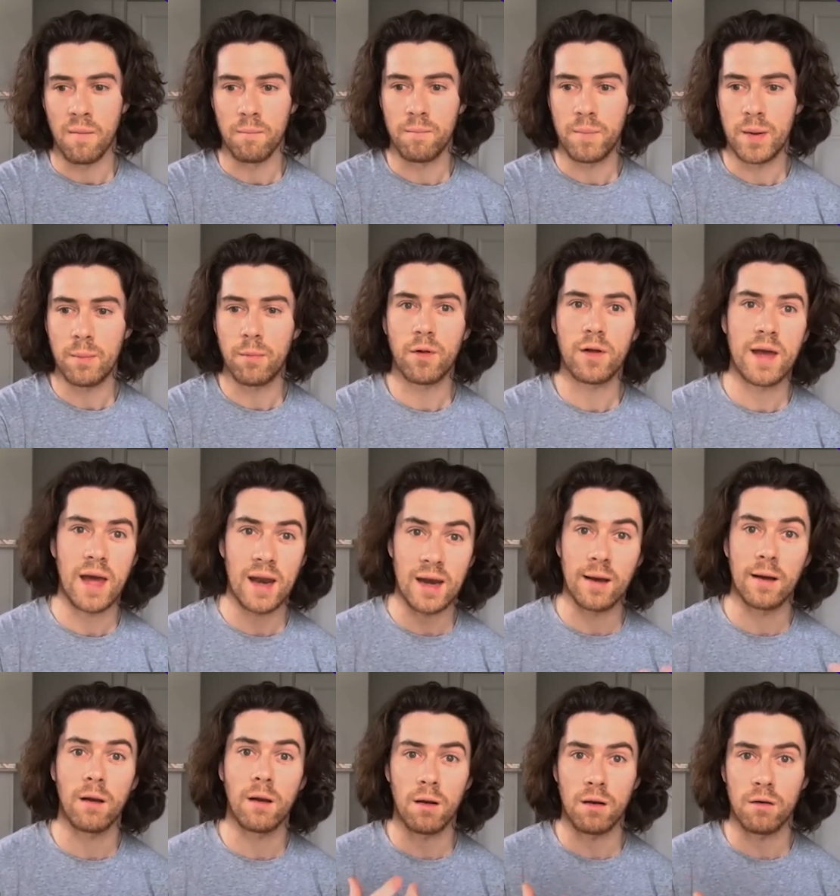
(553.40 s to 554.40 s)
people getting
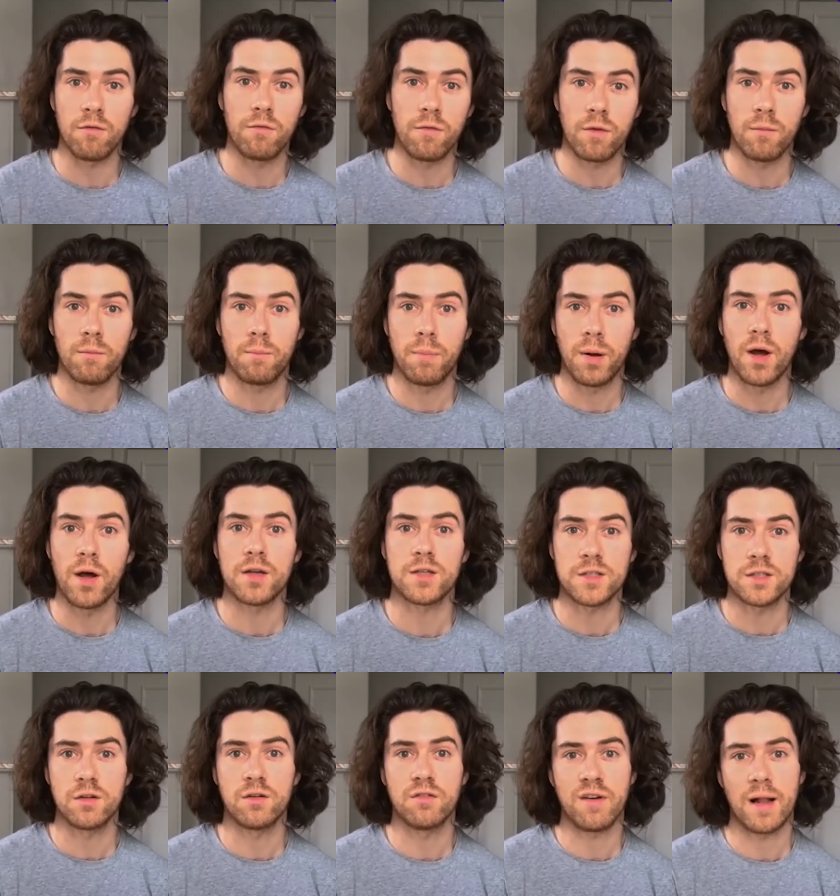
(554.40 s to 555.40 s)
a lot of
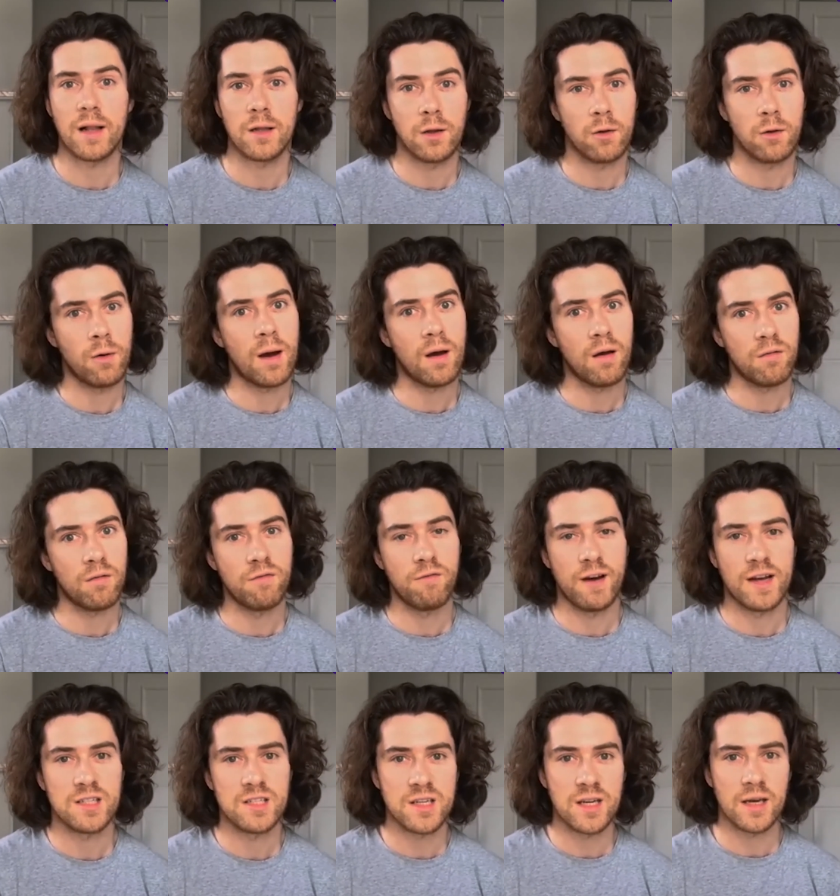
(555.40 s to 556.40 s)
personal value out of
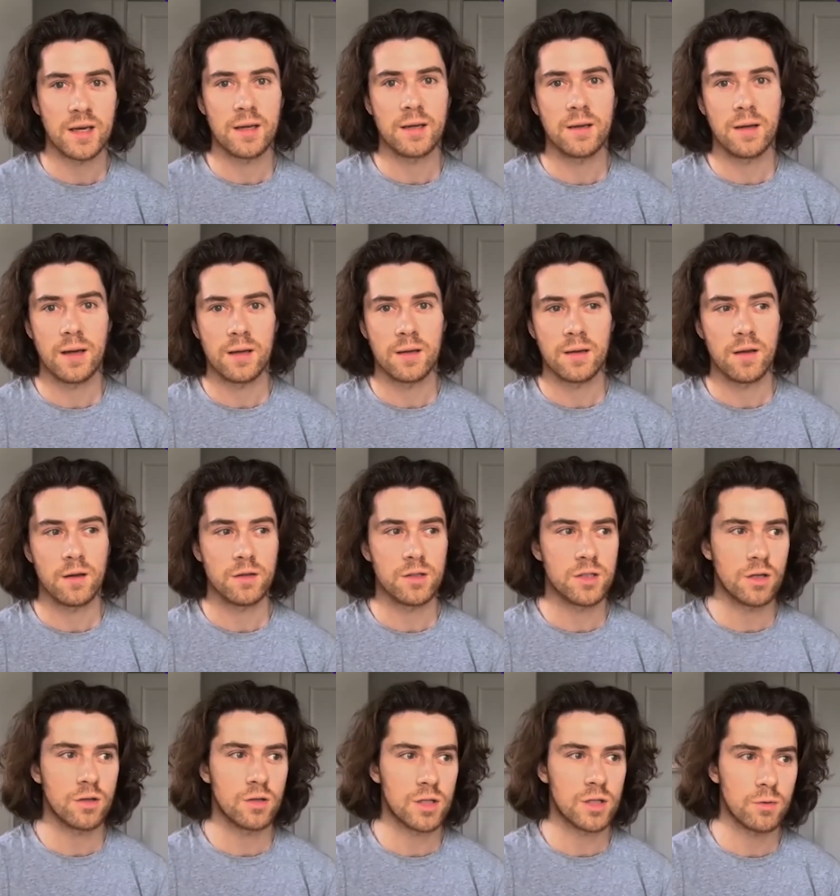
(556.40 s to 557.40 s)
investing in those
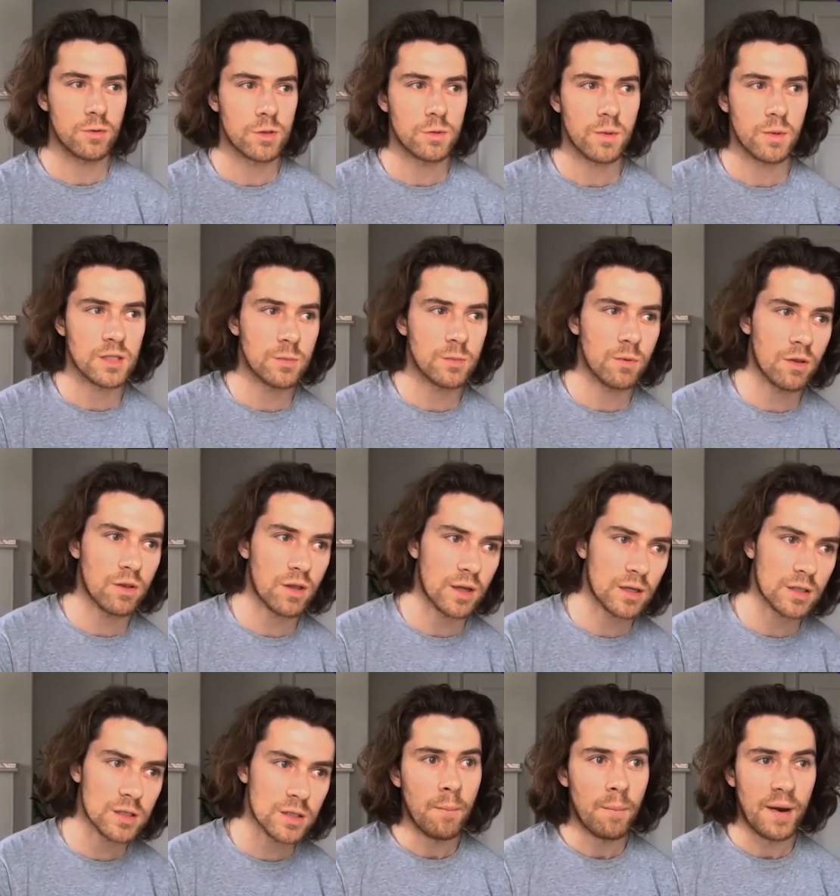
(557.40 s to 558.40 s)
socially responsible
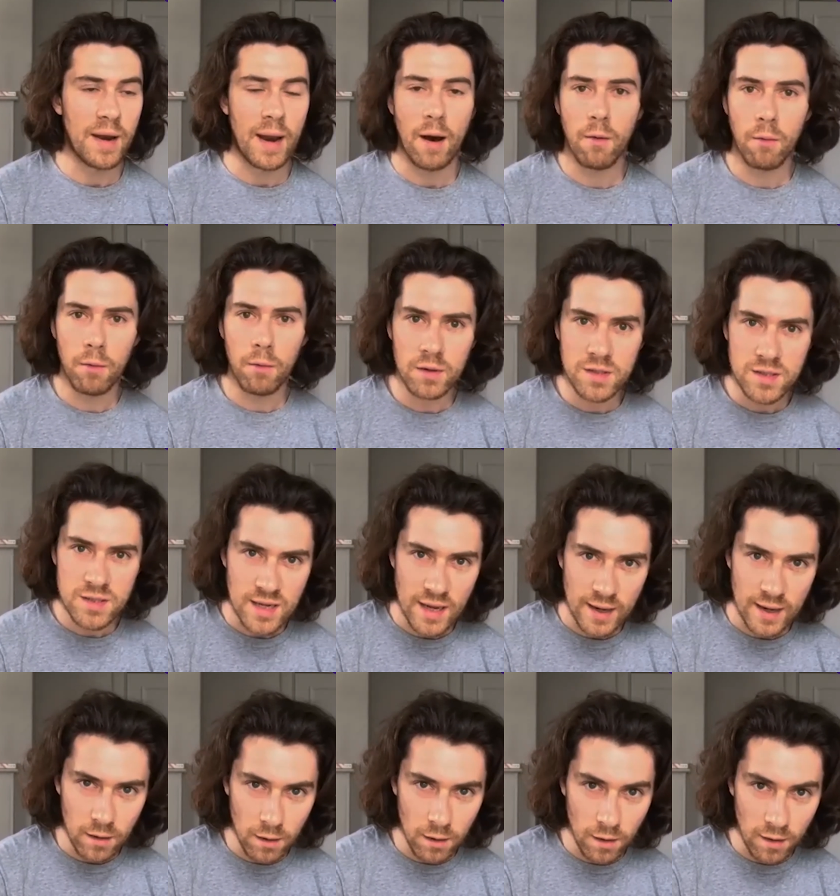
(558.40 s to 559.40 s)
things. But now we'll
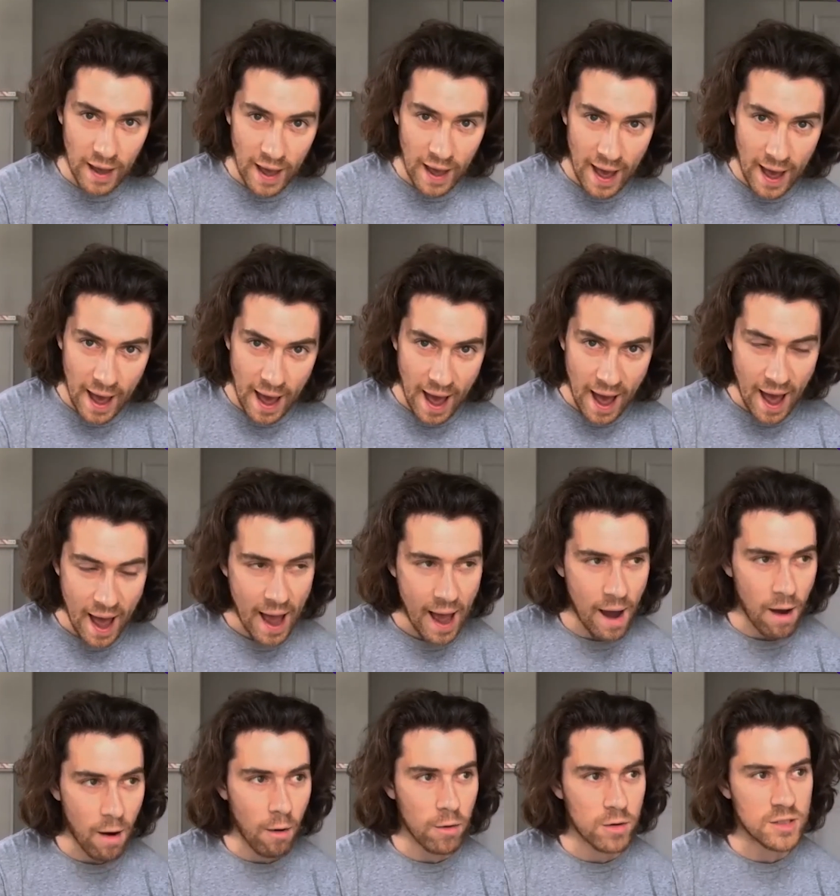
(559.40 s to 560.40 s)
take a look at
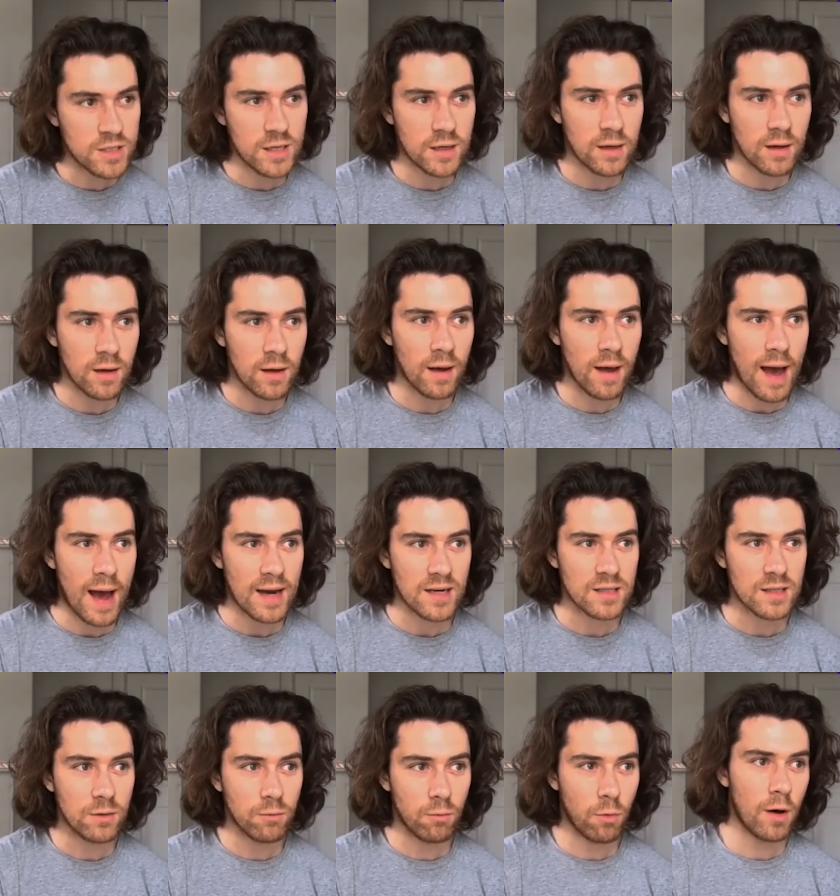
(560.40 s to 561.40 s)
how Tickr
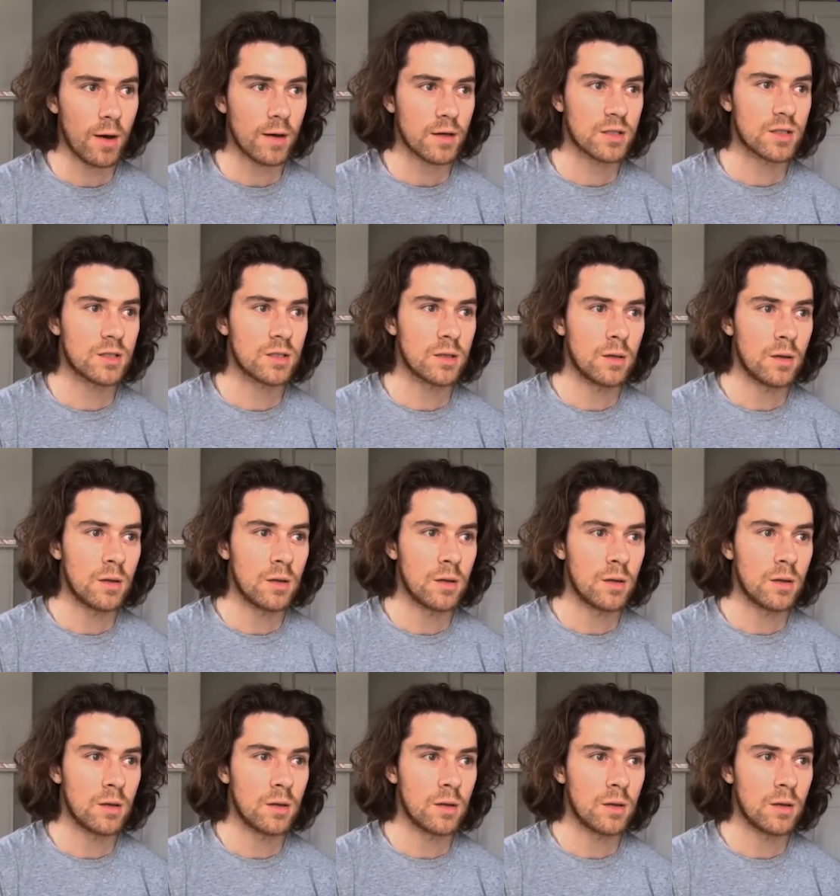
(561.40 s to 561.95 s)
actually works.